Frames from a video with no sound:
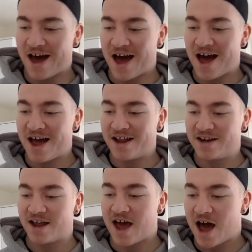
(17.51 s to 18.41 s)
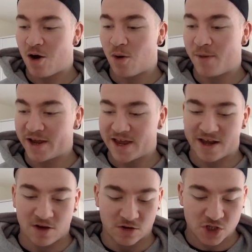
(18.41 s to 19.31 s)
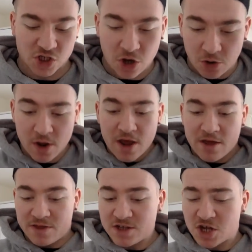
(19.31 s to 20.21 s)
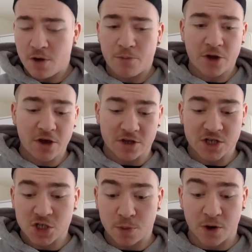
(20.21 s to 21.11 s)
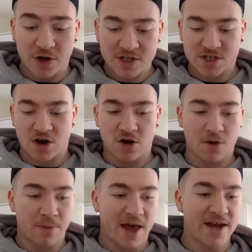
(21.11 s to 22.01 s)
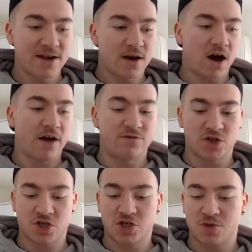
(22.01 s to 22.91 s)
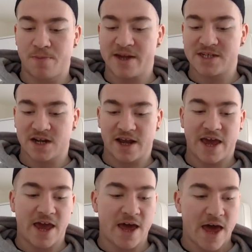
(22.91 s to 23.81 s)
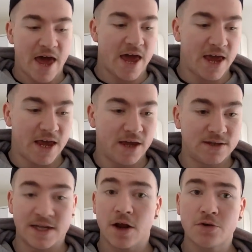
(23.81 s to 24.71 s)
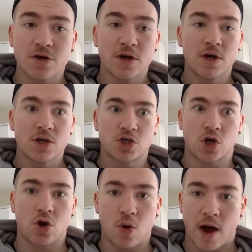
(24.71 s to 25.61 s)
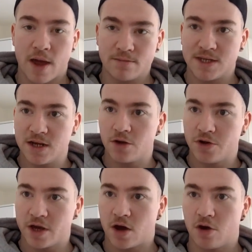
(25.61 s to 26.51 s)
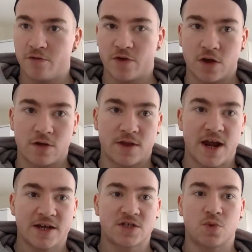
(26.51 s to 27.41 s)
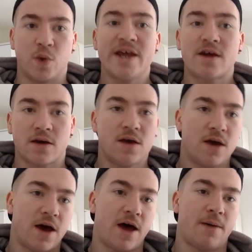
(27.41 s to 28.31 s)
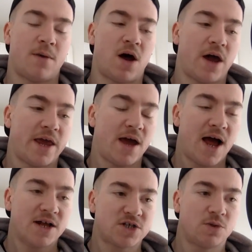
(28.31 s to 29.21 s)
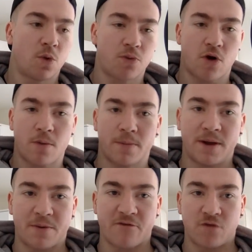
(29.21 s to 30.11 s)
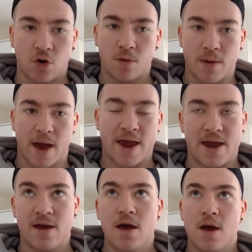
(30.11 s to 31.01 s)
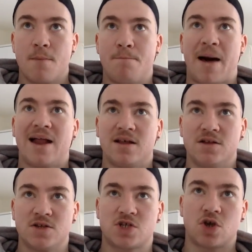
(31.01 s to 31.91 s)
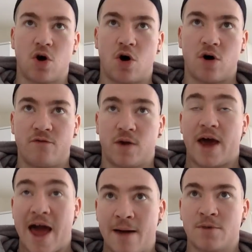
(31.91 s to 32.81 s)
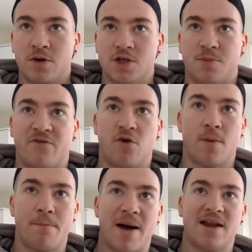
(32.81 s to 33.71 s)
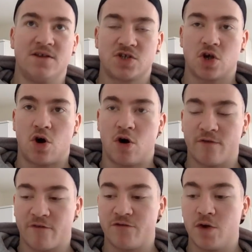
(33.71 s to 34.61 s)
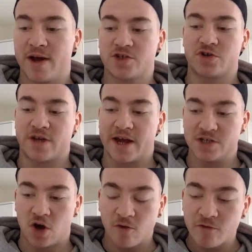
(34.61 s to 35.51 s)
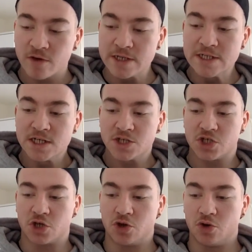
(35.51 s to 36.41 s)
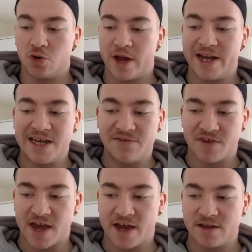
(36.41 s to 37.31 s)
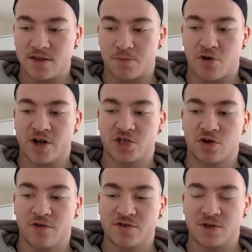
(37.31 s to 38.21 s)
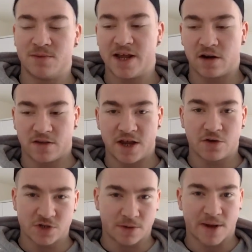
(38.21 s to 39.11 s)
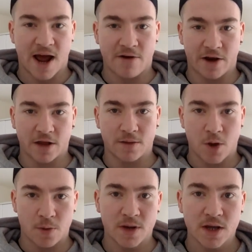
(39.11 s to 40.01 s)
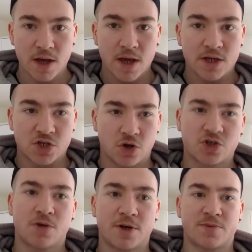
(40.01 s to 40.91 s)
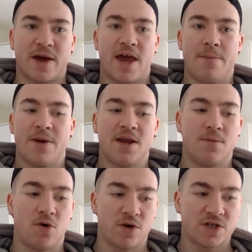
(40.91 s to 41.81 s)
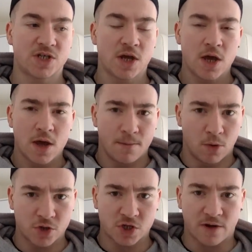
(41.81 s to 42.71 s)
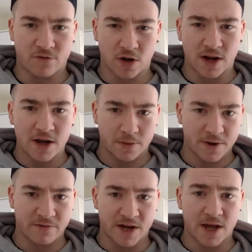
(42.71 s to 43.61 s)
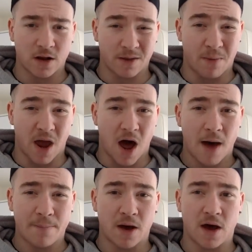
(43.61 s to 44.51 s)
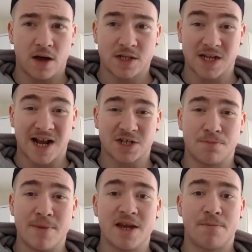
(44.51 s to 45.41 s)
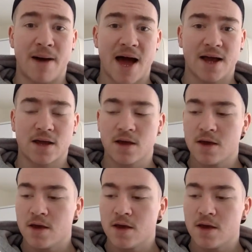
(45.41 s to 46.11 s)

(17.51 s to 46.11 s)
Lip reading: And how am I getting on? So things are going pretty good, to be honest. Can't complain. I've just basically hit a deload. So I am deloading over the next week. I actually will probably perform I am going to perform a balance of a few extra days off to alleviate the pressure off some little niggles that I'm carrying at the moment. It's not so much my hip anymore, it's more so I've got a little bit of a niggle in my upper/mid back.